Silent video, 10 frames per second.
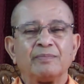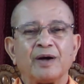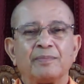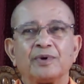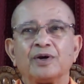
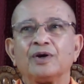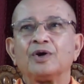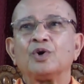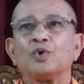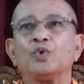up,
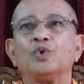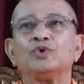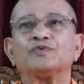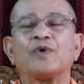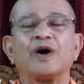whose
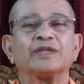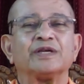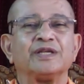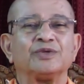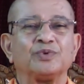father
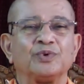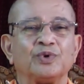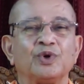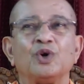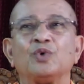is
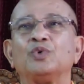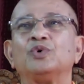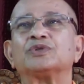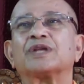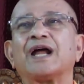who,
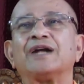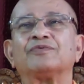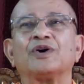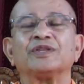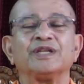whose
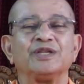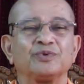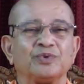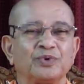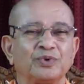grandfather is
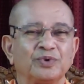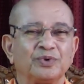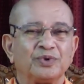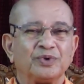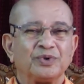
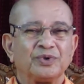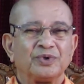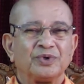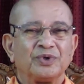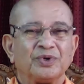who,
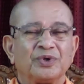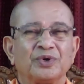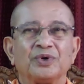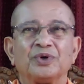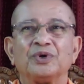
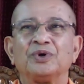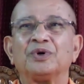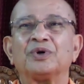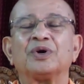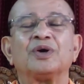
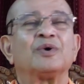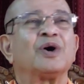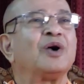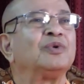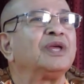
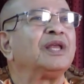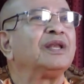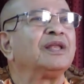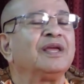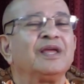how
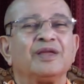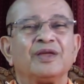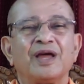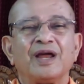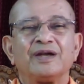they'll,
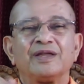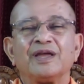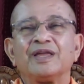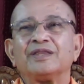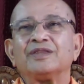
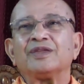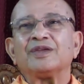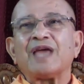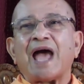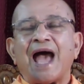and
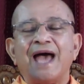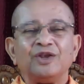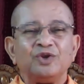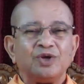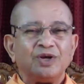the
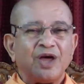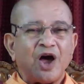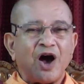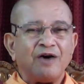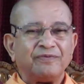annual
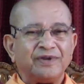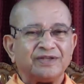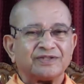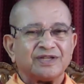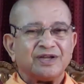
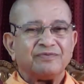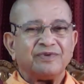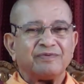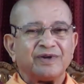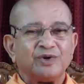offerings we
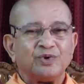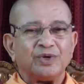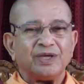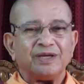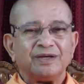were
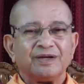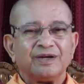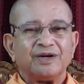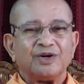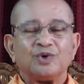doing
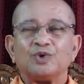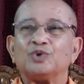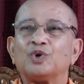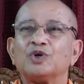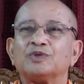to
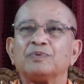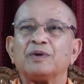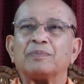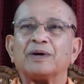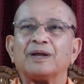those
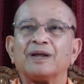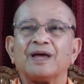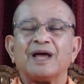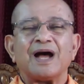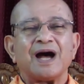people
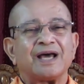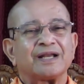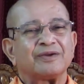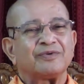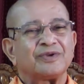
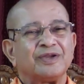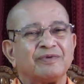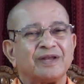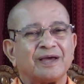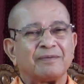are
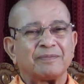given up.